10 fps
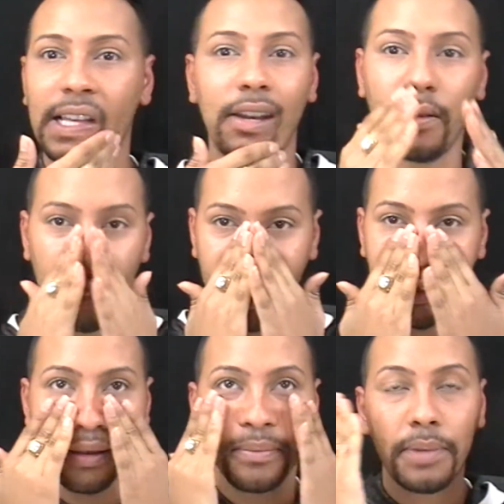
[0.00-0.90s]
I don't know why
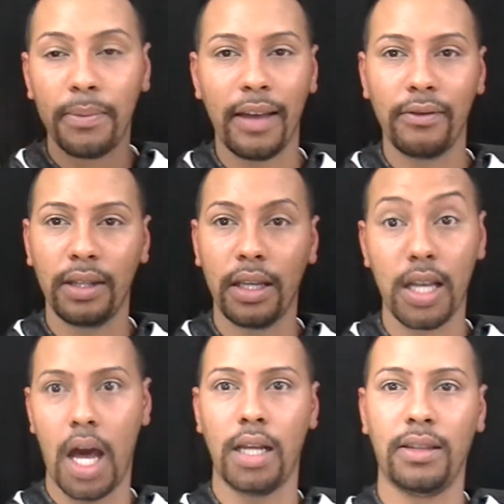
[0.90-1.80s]
people haven't really
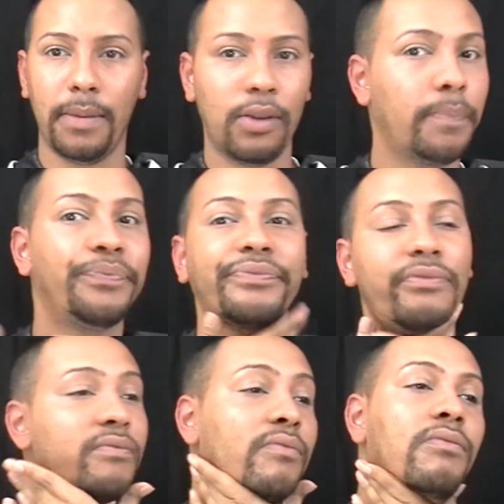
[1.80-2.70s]
caught on to BB cream.
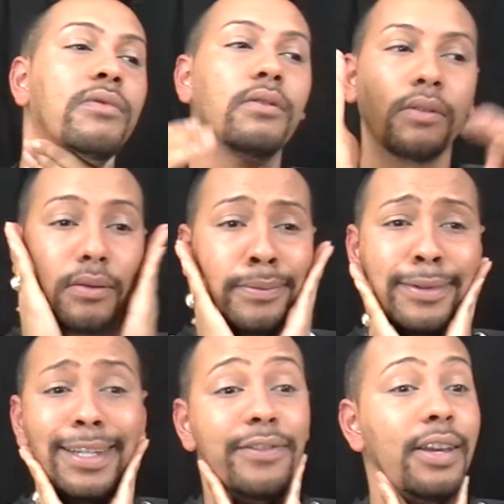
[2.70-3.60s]

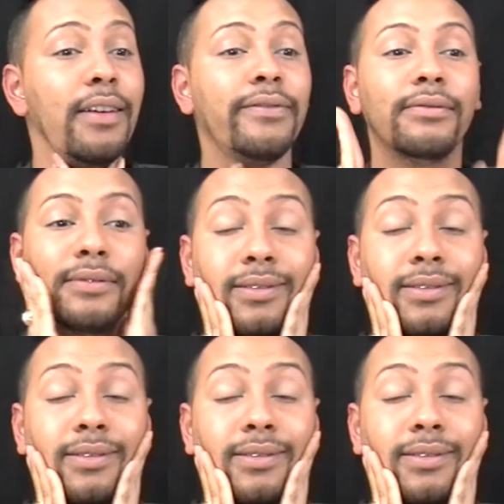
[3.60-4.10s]
And if you have,